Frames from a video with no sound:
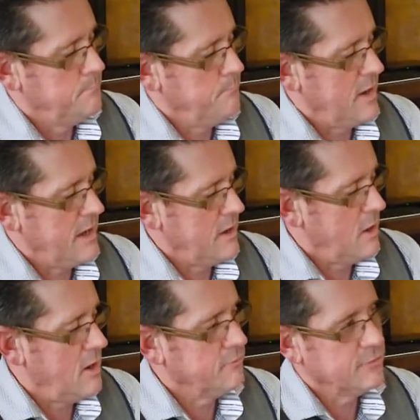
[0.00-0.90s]
by
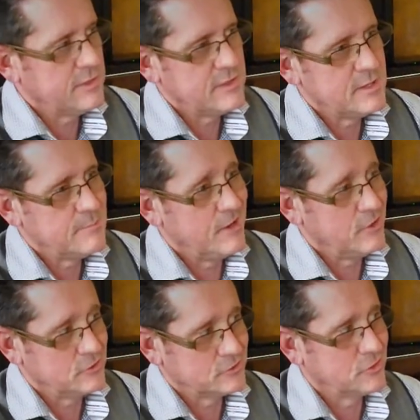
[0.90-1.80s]
offering them an
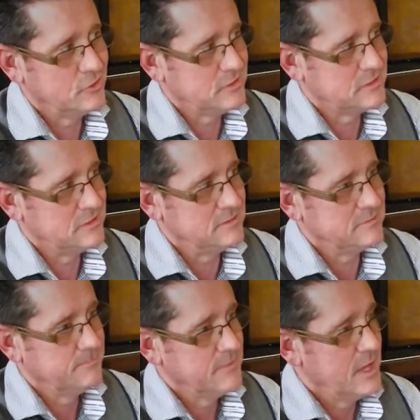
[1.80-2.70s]
alternative.
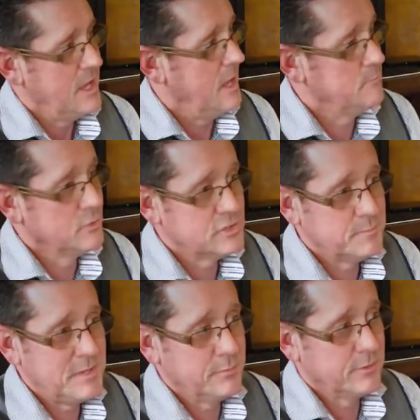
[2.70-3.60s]
And most
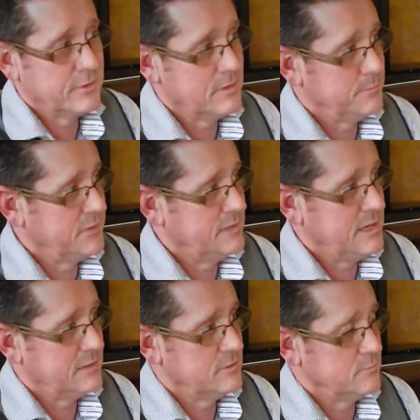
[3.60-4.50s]
people that are upside
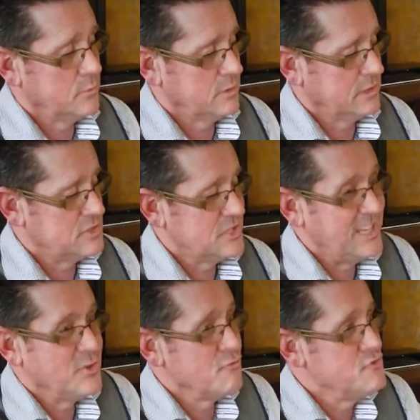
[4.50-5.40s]
down in their mortgage, they
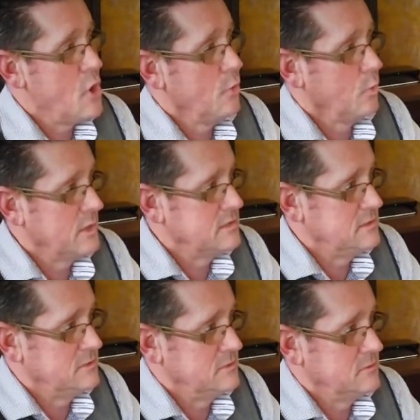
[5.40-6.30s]
don't know what to
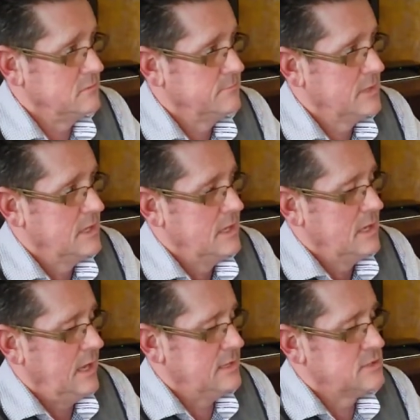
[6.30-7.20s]
do.
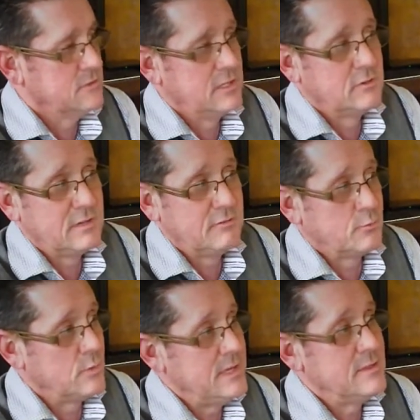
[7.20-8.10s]
And so they don't even
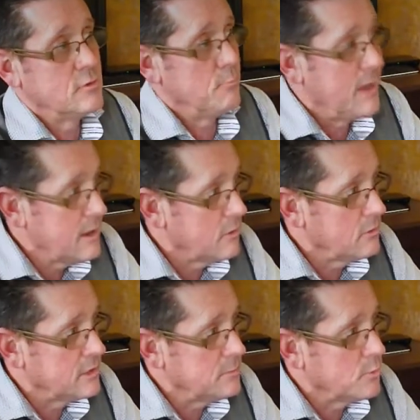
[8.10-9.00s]
read their mail
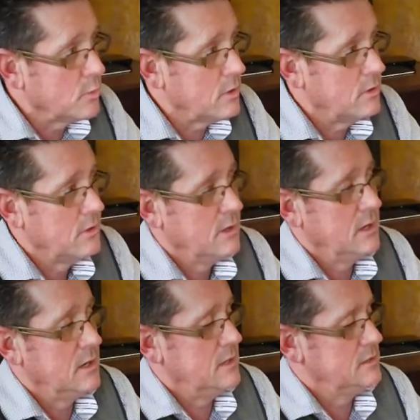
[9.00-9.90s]
anymore.
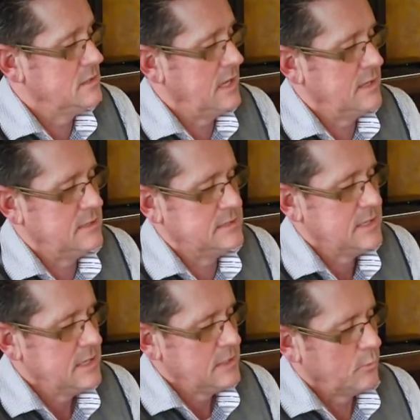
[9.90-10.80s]
And
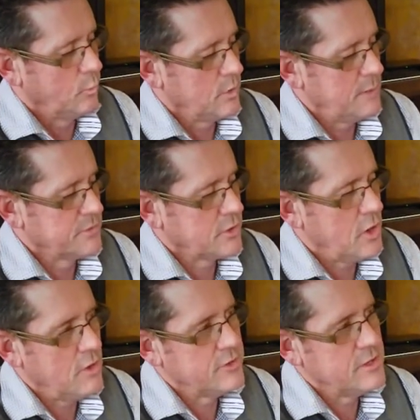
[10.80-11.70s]
we're able to
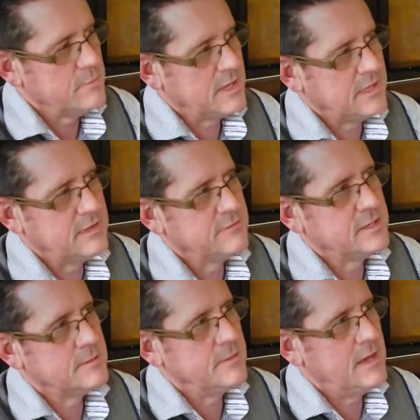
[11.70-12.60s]
call them and give
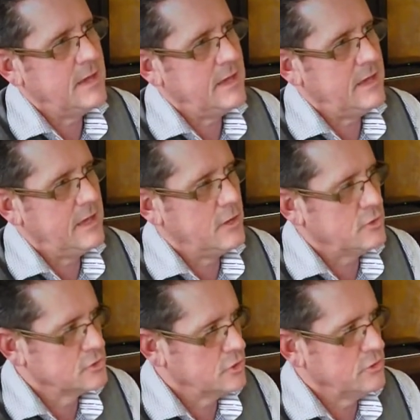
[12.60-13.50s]
them an
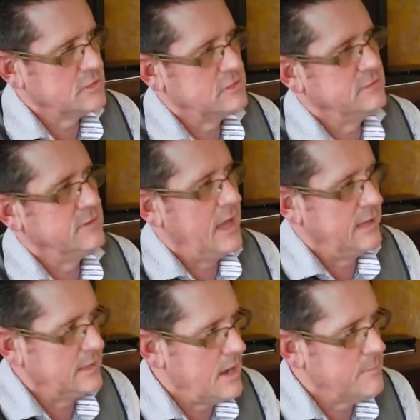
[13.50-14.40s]
alternative and
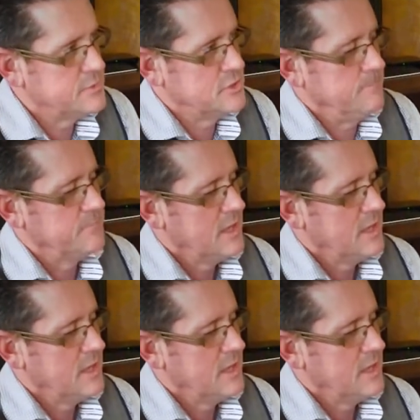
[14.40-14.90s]
an option.